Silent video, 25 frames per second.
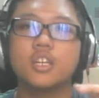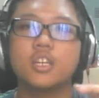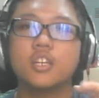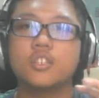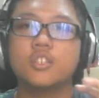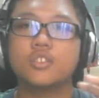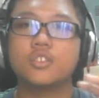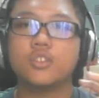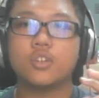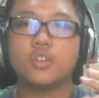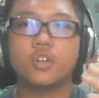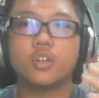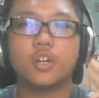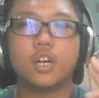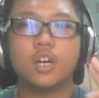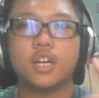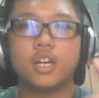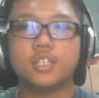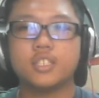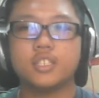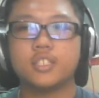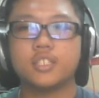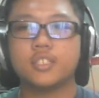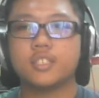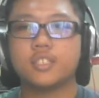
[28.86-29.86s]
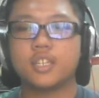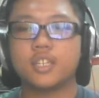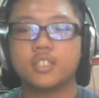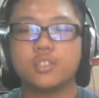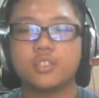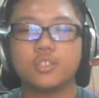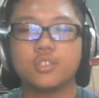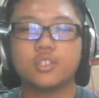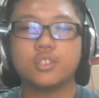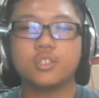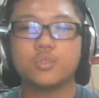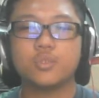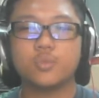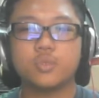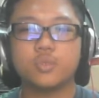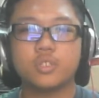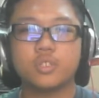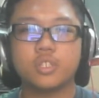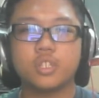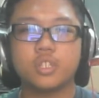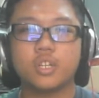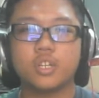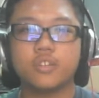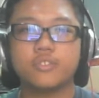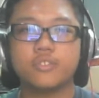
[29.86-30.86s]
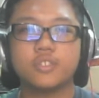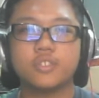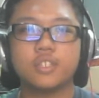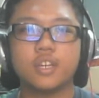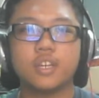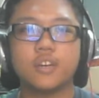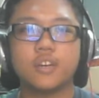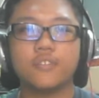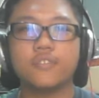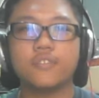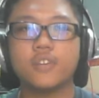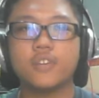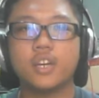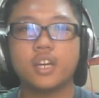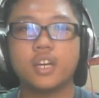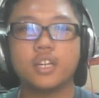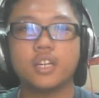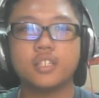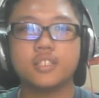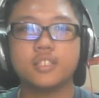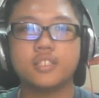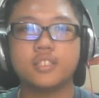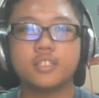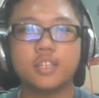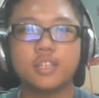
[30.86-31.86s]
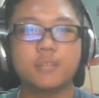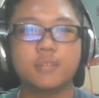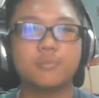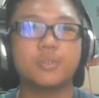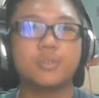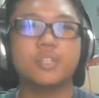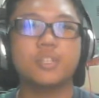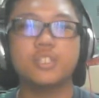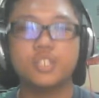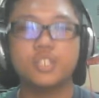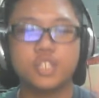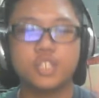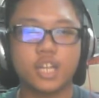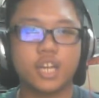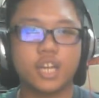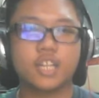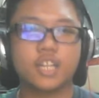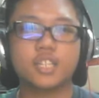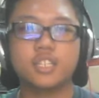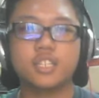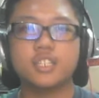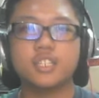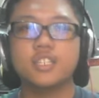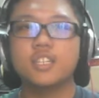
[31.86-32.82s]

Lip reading: So I just had to deal with a lot of stuff, and Samurai Jack